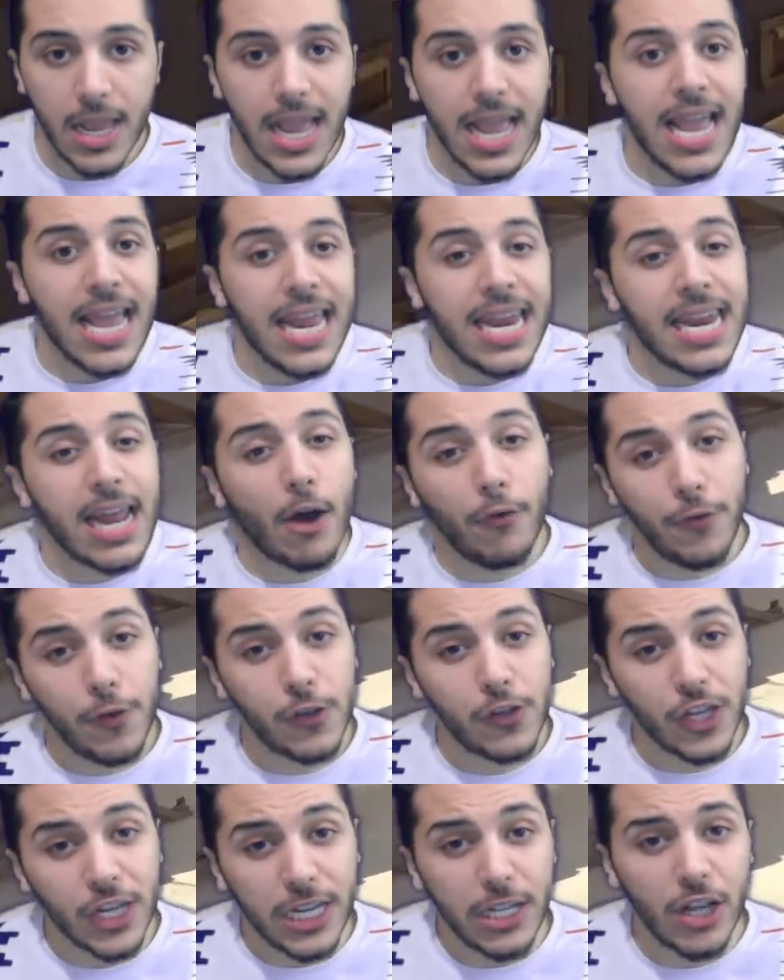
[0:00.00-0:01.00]
Now, if you
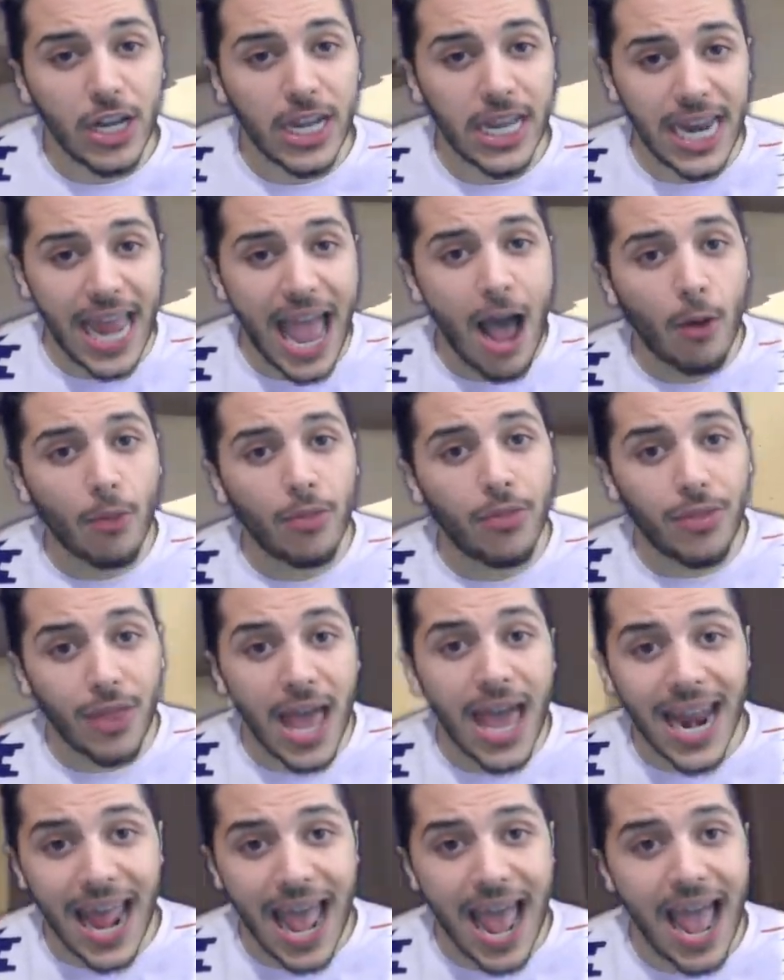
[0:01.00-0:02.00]
take a look at how
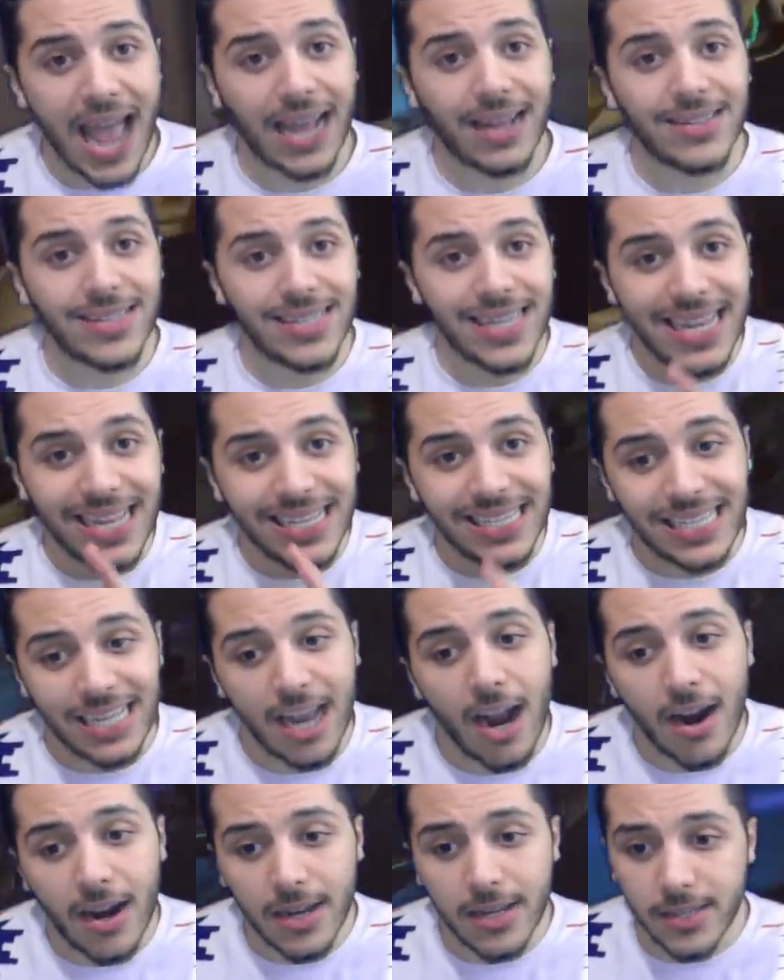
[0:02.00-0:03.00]
that acts in
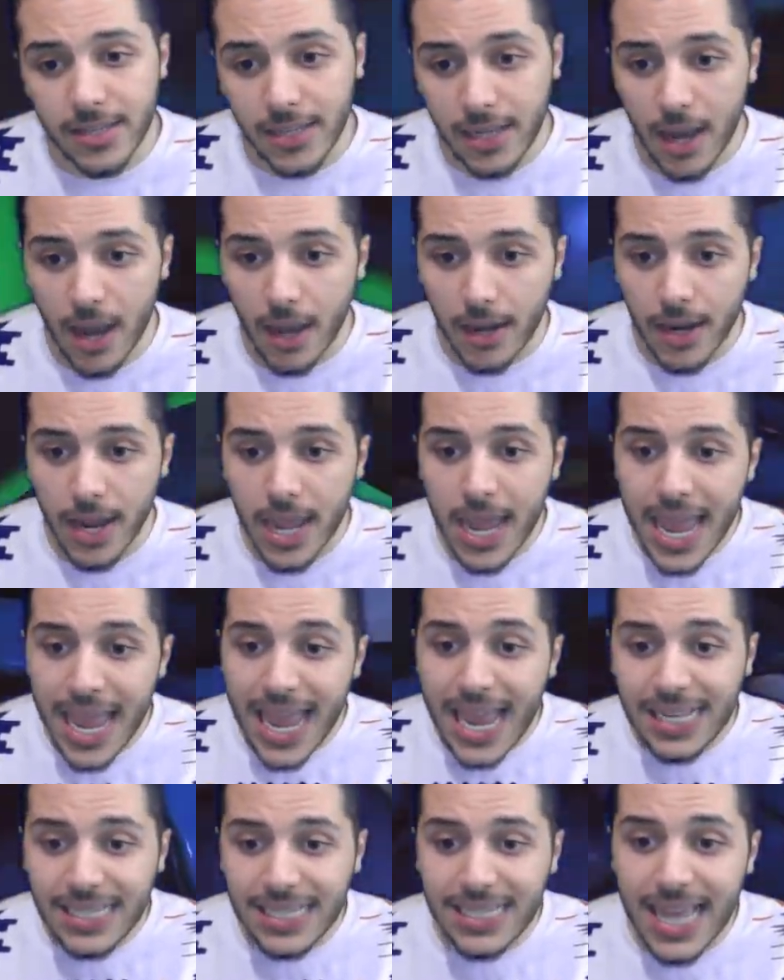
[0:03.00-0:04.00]
Azaria's gun,
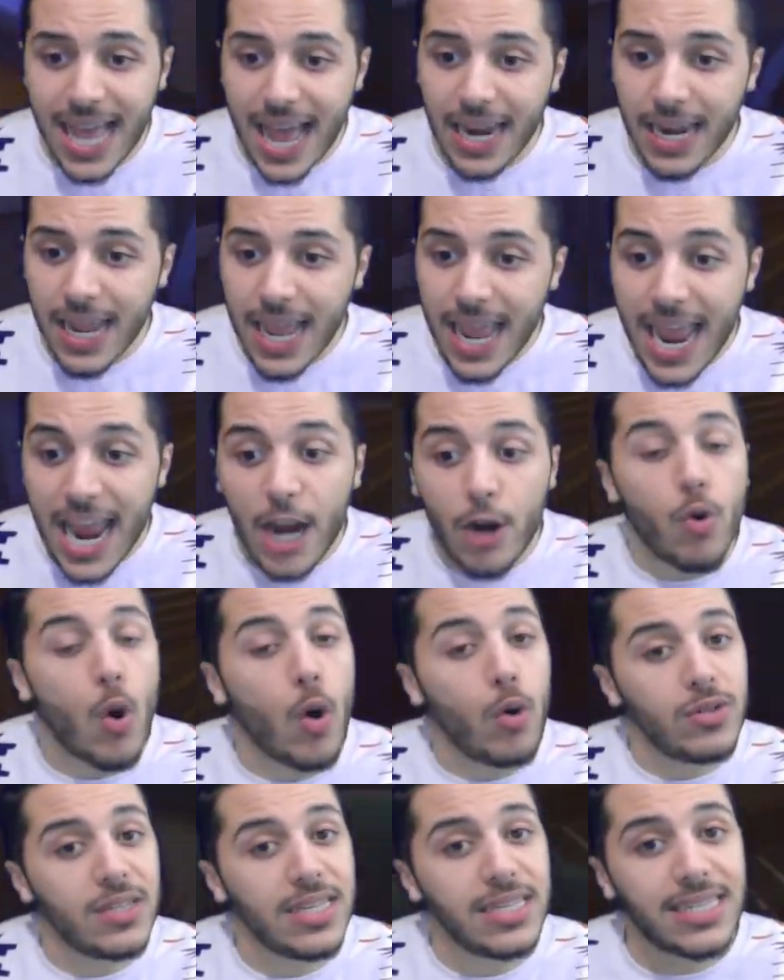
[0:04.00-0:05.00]
is that it
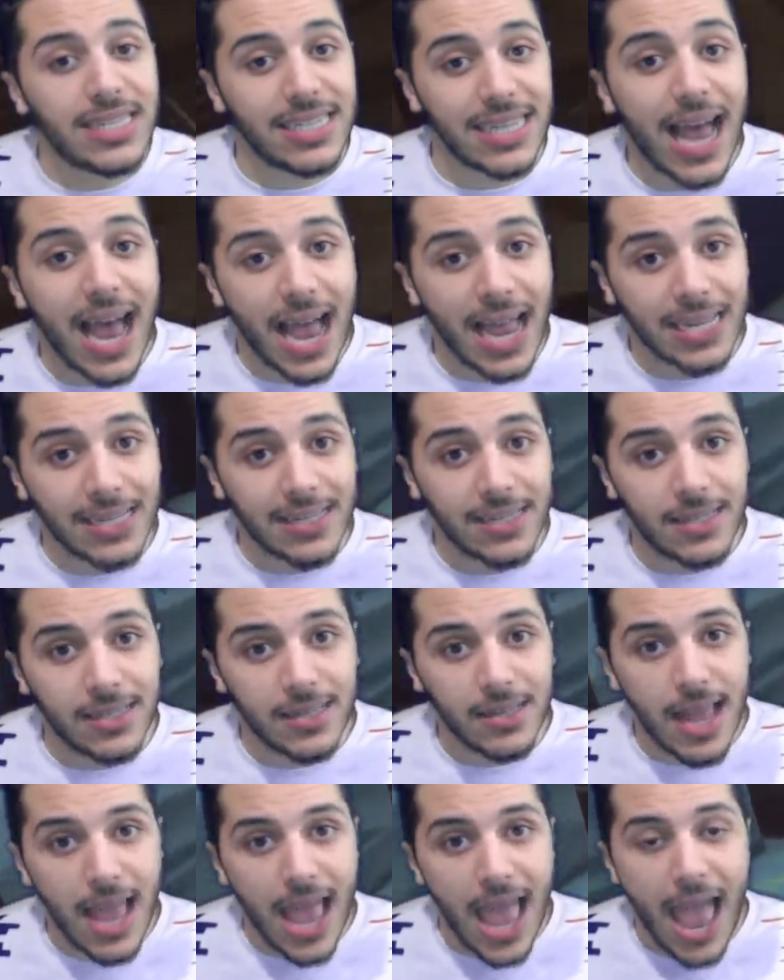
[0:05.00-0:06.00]
grows in size
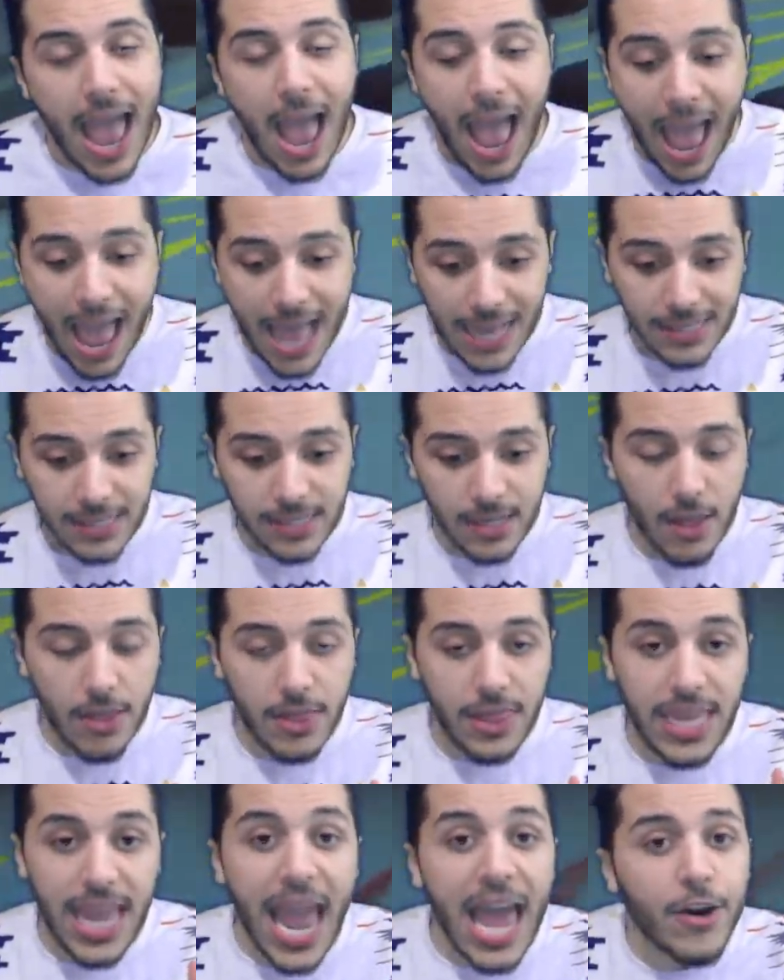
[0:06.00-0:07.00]
as
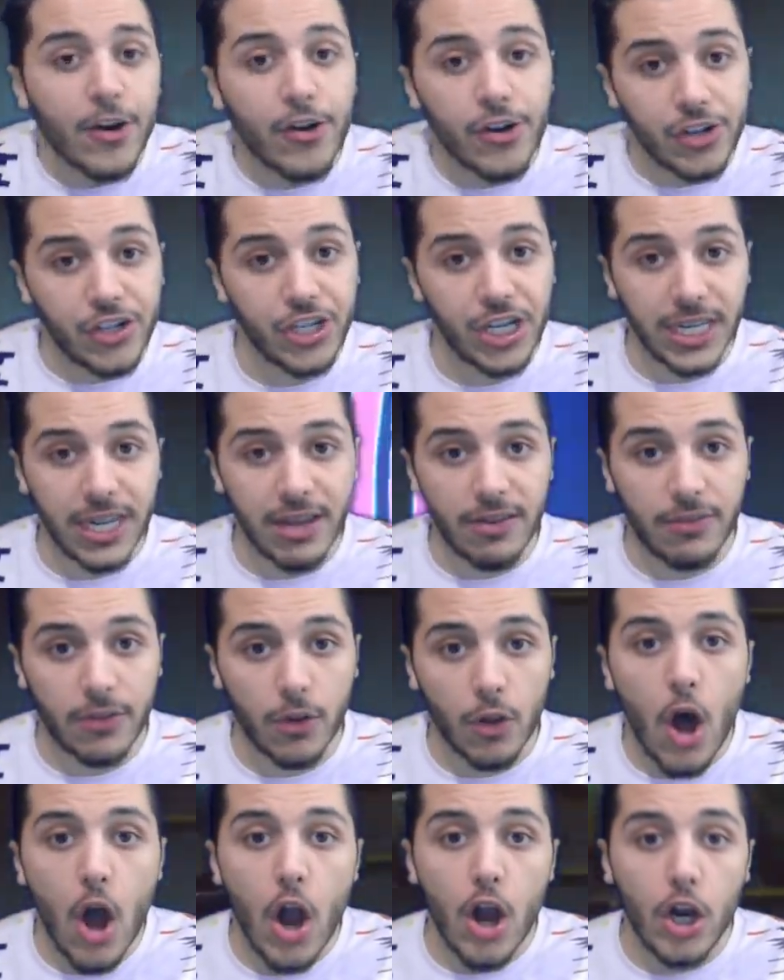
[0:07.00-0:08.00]
the energy
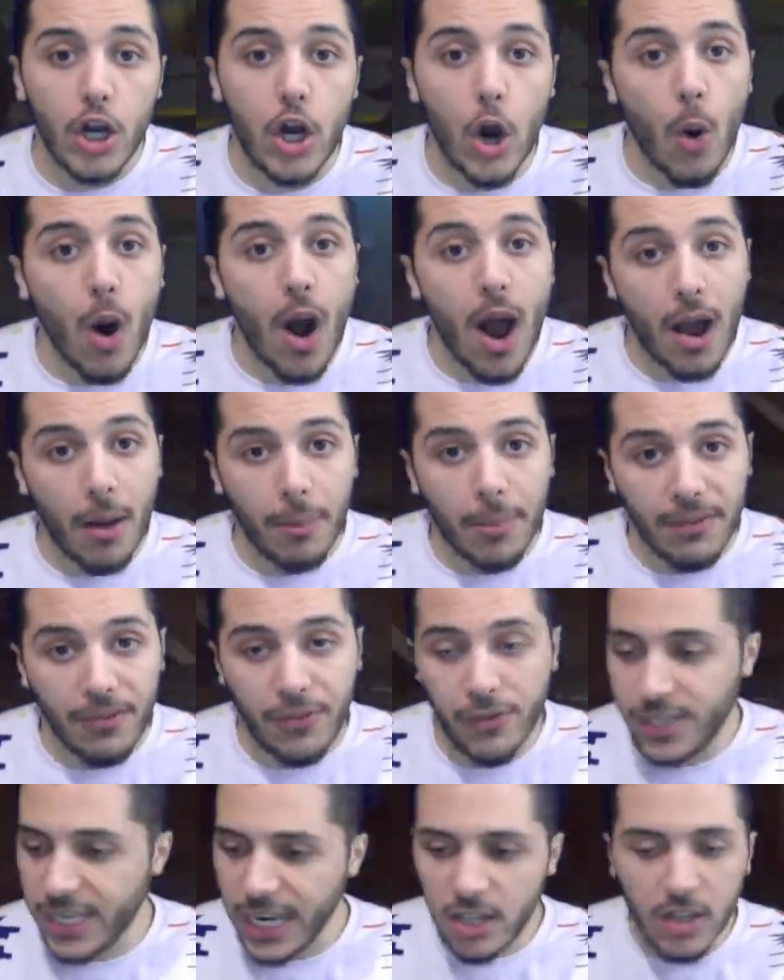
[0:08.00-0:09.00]
level go up. If
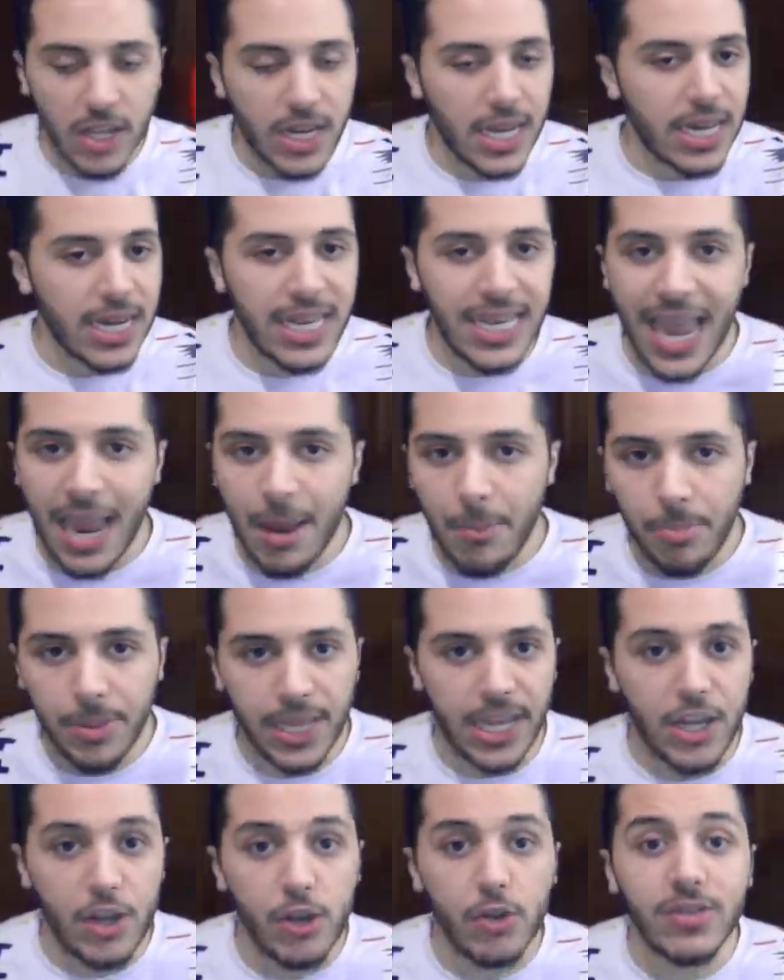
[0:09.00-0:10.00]
you take a look at the
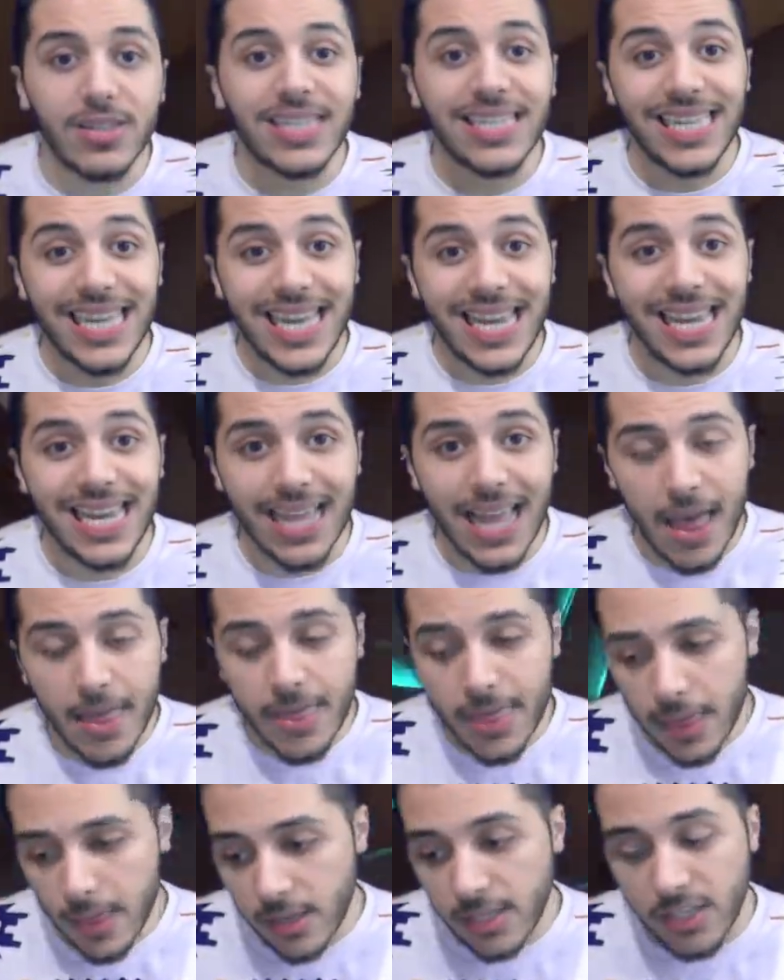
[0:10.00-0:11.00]
gameplay, you'll see
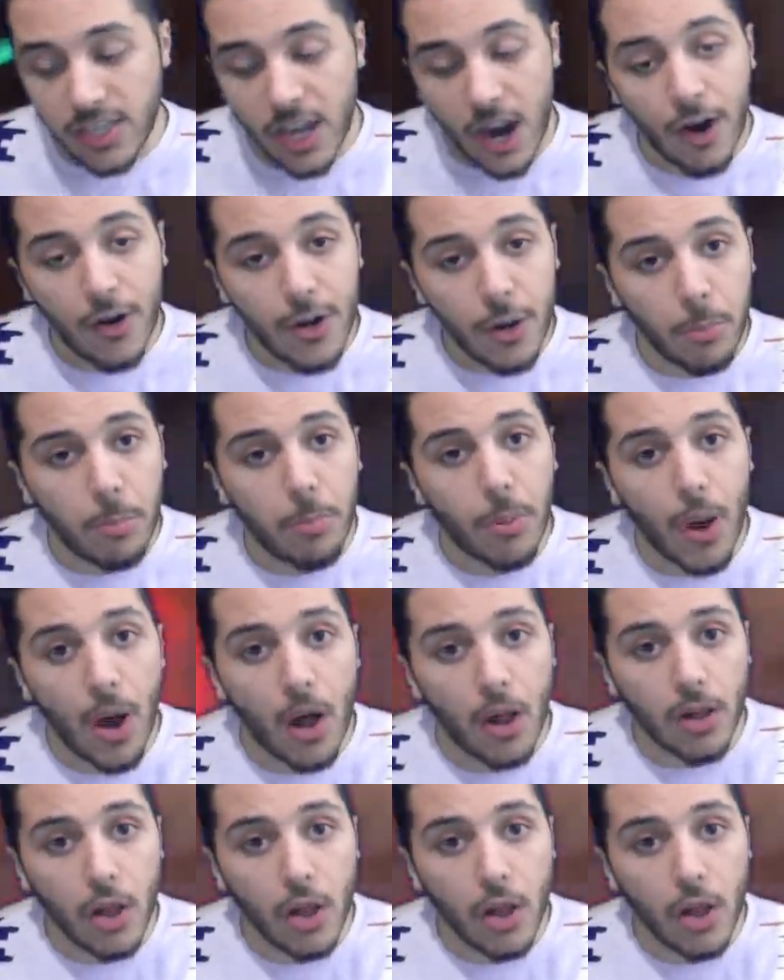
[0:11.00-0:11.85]
that the Azaria ball